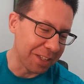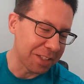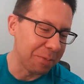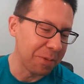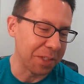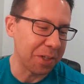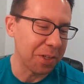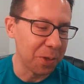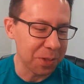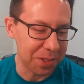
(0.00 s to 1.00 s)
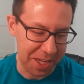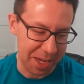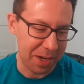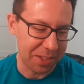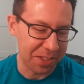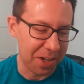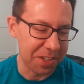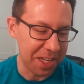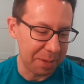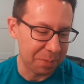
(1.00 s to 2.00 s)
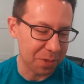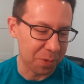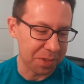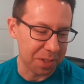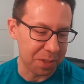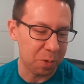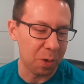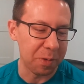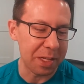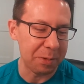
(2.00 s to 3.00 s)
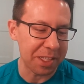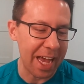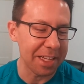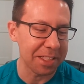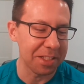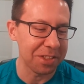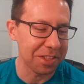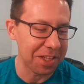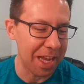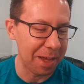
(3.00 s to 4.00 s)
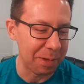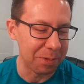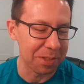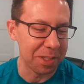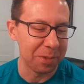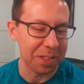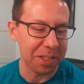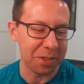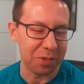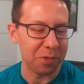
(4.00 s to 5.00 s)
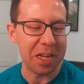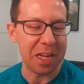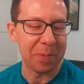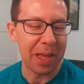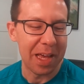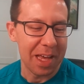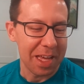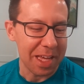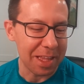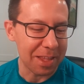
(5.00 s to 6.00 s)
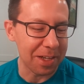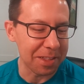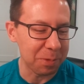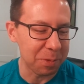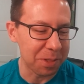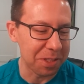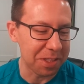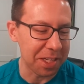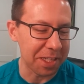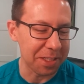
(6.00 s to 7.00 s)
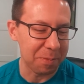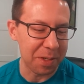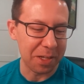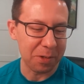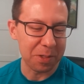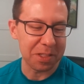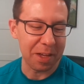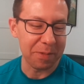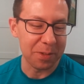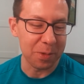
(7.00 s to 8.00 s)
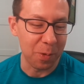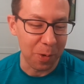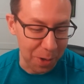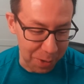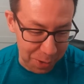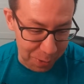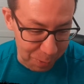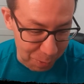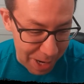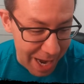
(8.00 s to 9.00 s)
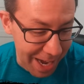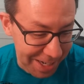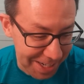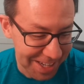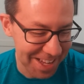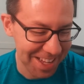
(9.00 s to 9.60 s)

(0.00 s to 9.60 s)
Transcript: Someone close to him, right? It's an unnamed source. So it's quote: When he was cast as Shazam, it was literally his dream. He thought this was his ticket to being Chris Evans or The Rock,